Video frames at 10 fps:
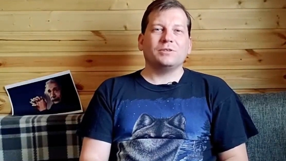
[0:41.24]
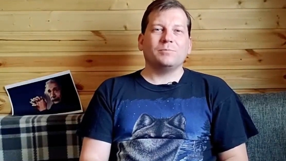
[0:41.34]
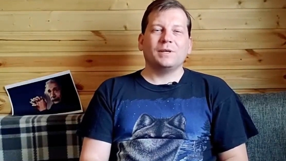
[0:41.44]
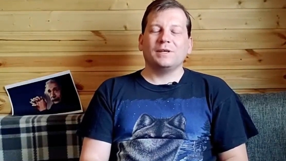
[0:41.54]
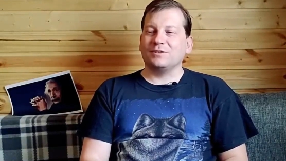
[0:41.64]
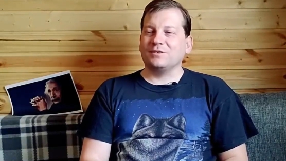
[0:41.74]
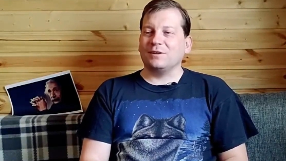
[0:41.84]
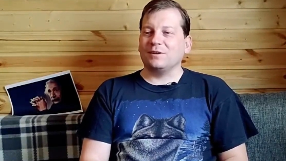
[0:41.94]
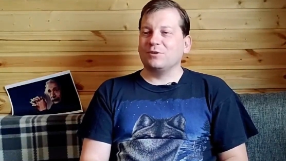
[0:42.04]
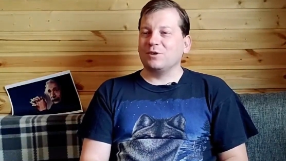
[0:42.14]
space,
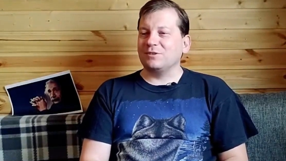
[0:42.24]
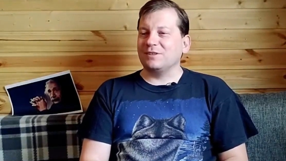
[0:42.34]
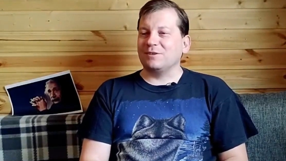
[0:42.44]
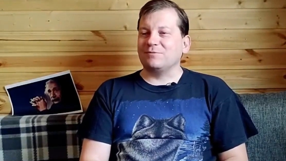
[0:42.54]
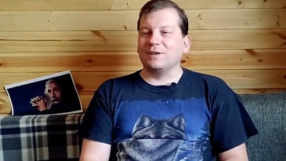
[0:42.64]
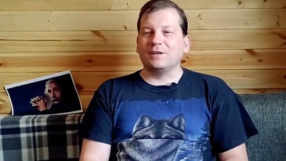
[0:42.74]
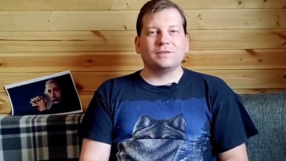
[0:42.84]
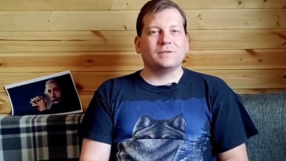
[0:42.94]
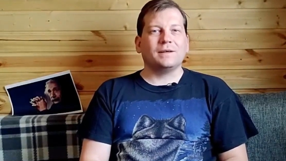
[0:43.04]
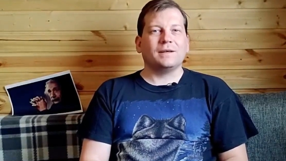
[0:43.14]
causing
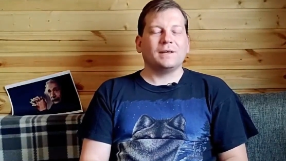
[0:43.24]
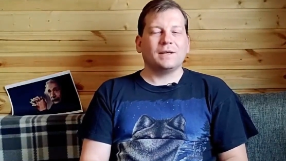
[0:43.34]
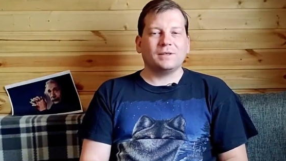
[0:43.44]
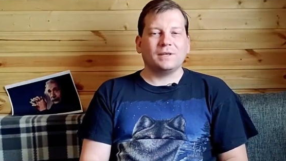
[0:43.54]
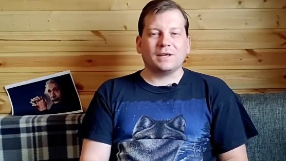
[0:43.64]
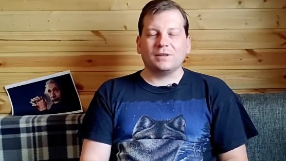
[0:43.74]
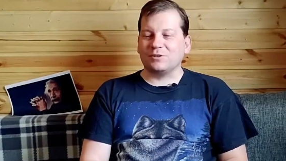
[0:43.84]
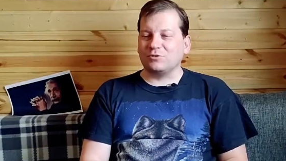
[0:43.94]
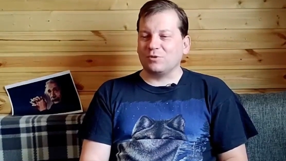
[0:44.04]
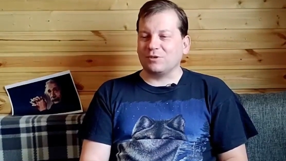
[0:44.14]
effects, and
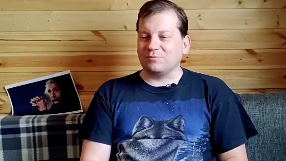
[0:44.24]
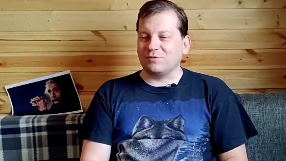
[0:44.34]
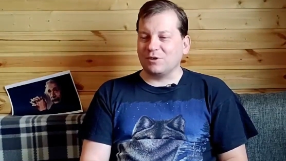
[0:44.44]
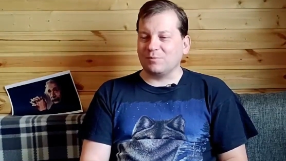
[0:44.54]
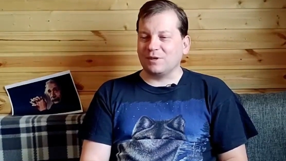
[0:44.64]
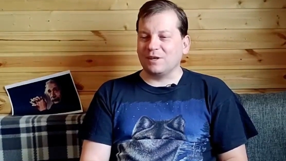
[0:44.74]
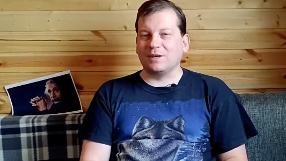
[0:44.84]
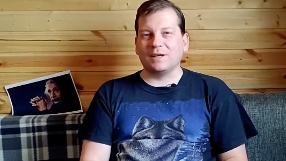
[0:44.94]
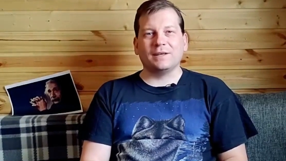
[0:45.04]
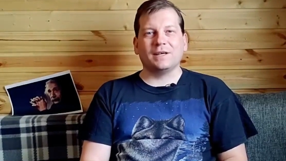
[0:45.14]
connected to other phenomena
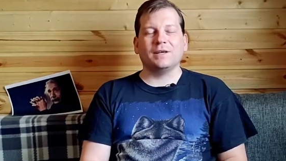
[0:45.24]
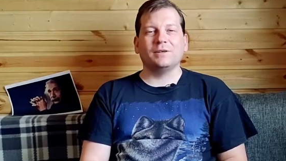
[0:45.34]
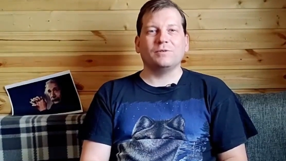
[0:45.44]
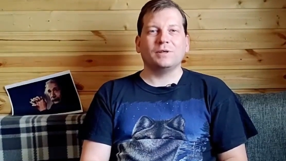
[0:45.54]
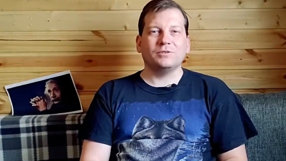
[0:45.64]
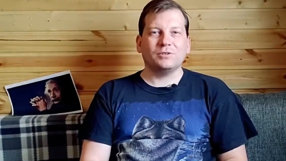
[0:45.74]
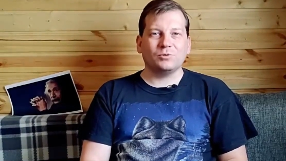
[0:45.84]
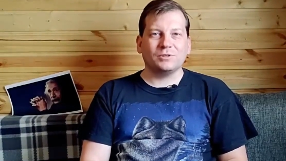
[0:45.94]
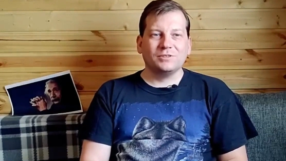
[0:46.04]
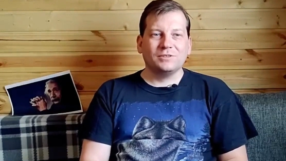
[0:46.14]
and negative
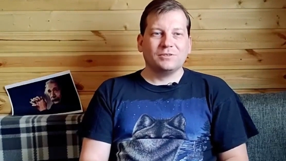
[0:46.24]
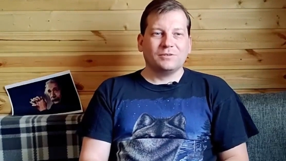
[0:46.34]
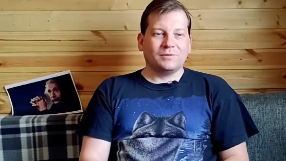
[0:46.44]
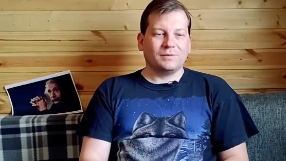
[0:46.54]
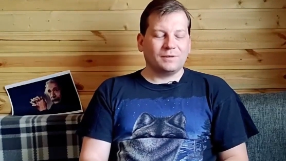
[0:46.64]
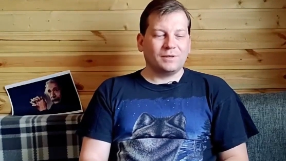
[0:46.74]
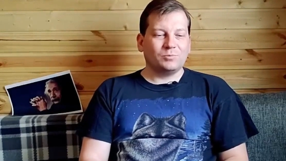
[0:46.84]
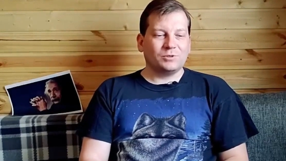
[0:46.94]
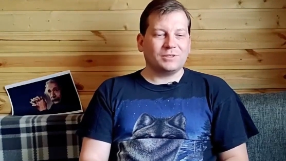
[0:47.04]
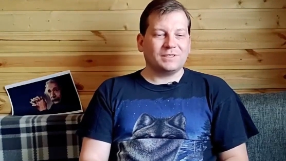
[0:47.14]
consequences. It
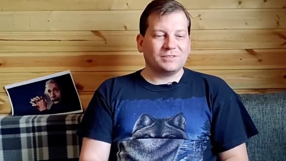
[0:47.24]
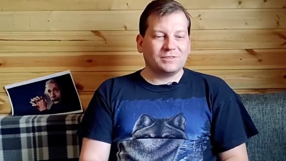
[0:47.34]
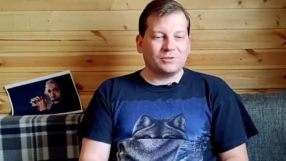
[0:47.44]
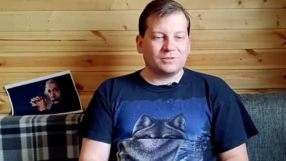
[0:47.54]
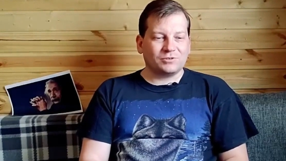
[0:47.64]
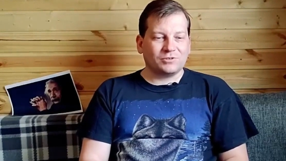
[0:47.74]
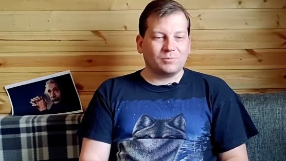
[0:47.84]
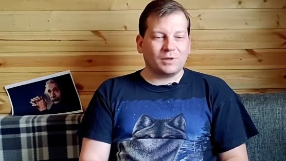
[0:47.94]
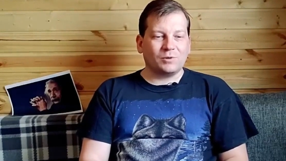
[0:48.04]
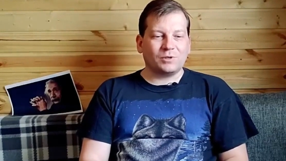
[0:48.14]
was necessary to
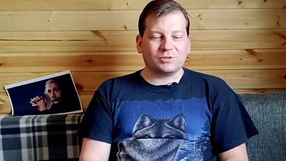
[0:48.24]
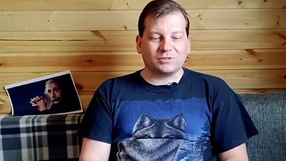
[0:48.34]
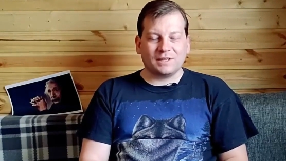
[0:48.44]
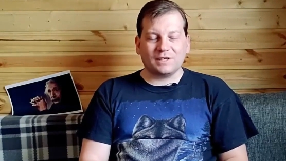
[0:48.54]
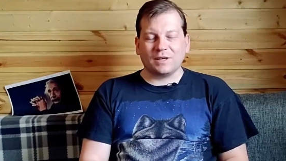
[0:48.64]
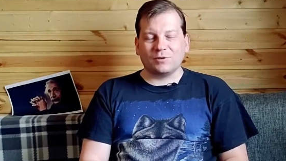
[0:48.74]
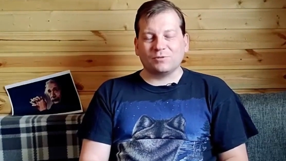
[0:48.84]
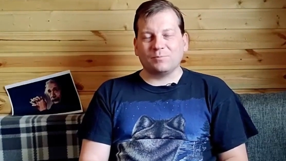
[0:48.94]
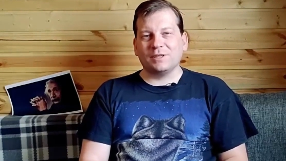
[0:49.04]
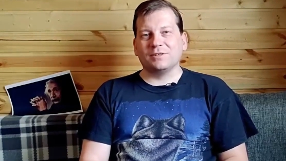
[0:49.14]
somehow understand how
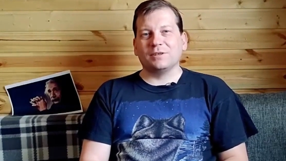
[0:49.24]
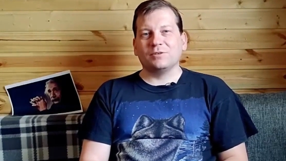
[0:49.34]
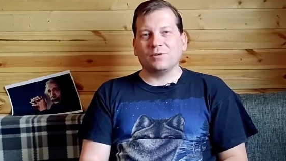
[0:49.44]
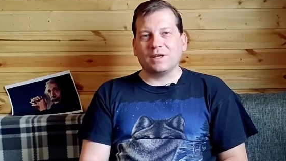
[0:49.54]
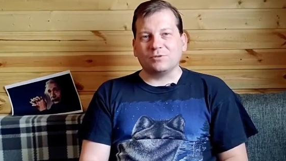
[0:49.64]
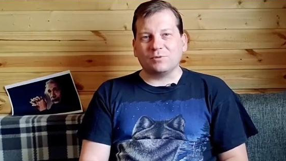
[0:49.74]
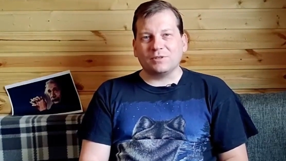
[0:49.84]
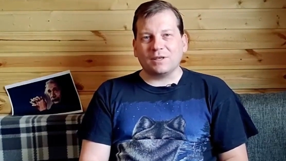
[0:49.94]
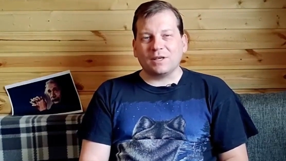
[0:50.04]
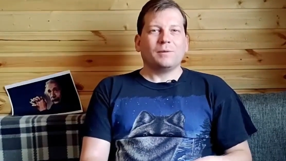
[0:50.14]
space interacts with
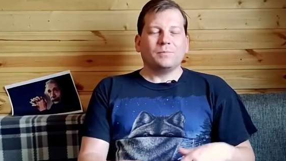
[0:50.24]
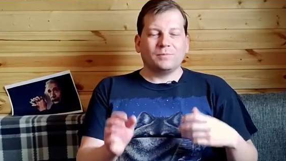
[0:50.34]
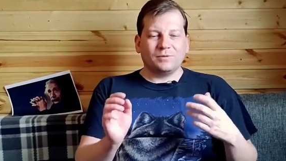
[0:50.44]
time,